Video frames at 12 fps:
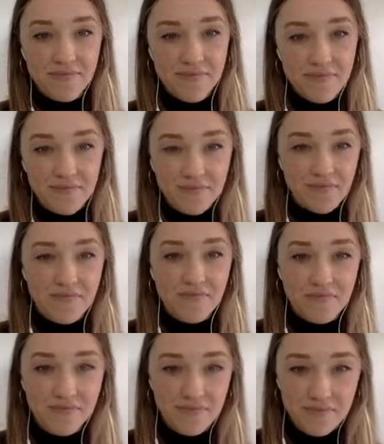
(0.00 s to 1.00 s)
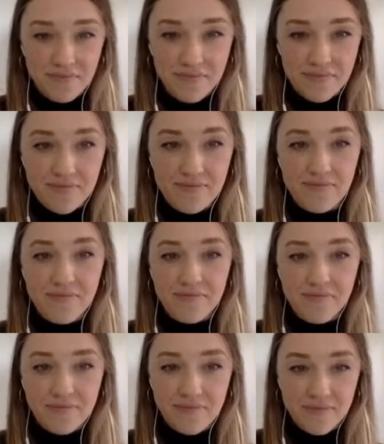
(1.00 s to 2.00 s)

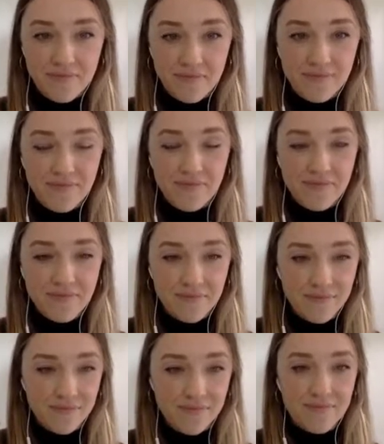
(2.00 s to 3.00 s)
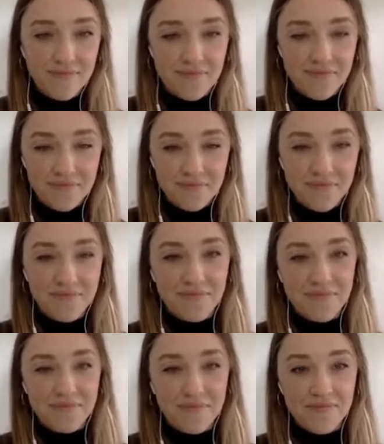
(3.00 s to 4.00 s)
[no speech]